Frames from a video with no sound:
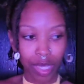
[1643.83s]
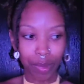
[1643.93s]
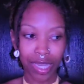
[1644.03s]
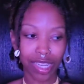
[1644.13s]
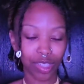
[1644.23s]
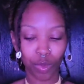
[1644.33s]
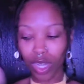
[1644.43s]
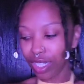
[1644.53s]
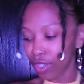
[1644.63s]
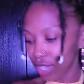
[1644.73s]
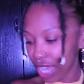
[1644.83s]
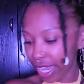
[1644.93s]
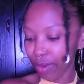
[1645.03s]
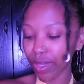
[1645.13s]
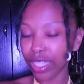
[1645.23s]
because one little
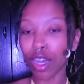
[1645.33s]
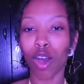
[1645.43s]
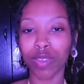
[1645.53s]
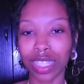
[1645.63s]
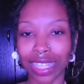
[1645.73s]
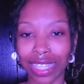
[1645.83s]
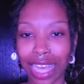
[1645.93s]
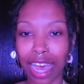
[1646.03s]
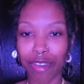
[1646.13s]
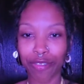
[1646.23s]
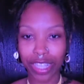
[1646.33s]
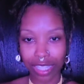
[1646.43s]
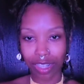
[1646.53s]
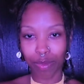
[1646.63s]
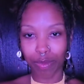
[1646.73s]
lady was off to the side
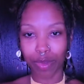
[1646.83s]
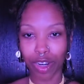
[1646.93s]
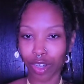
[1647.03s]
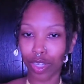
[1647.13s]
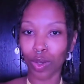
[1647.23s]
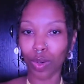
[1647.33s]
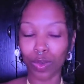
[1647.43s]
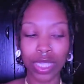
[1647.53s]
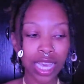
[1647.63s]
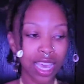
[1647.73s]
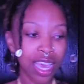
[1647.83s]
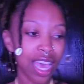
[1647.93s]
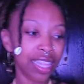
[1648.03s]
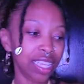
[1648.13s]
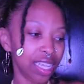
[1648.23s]
fixing her clothes,
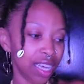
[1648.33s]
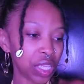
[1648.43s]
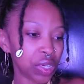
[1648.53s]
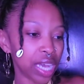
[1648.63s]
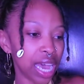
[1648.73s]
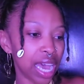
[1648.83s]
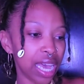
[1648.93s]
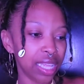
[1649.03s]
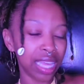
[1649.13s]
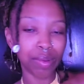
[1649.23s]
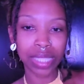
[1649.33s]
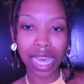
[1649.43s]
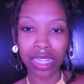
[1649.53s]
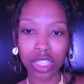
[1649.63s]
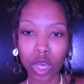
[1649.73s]
and then the other guy, they was
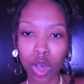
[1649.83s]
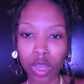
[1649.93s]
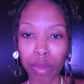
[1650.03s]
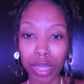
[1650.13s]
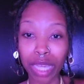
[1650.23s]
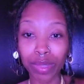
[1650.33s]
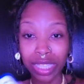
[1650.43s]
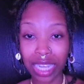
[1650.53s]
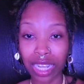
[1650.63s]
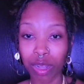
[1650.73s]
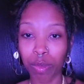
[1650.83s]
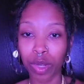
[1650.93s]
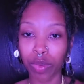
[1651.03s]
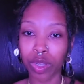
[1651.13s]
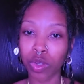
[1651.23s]
kind of talking, but they were standing in the
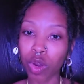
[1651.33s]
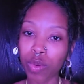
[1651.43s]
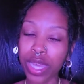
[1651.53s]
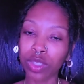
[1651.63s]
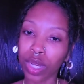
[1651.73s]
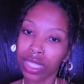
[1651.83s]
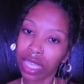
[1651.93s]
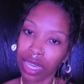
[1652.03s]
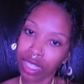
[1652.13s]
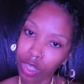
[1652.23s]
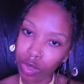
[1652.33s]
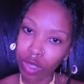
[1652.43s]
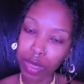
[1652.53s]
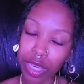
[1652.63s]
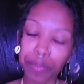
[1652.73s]
middle of the doorway. So I said,
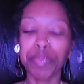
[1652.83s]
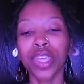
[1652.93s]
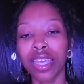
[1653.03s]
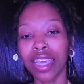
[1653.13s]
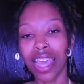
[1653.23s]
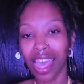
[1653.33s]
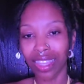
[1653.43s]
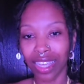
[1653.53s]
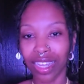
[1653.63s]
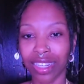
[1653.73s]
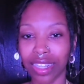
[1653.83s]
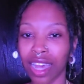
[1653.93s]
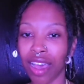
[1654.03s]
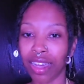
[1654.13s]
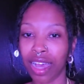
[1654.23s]
"Excuse me," and then
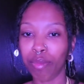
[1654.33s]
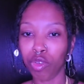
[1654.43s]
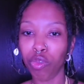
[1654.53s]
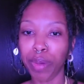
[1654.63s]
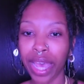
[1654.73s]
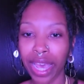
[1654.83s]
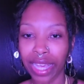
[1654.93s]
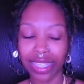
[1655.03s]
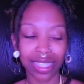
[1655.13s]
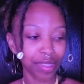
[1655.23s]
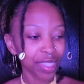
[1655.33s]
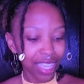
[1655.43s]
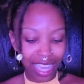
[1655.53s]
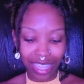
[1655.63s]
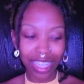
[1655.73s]
I moved past.
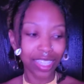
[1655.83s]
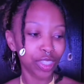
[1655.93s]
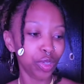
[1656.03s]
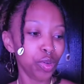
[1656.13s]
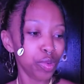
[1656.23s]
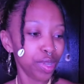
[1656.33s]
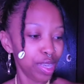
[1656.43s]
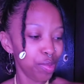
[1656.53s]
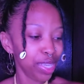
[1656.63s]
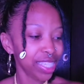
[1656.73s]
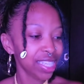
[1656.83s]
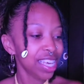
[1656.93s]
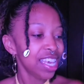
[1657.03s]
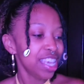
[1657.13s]
And then the dude, he was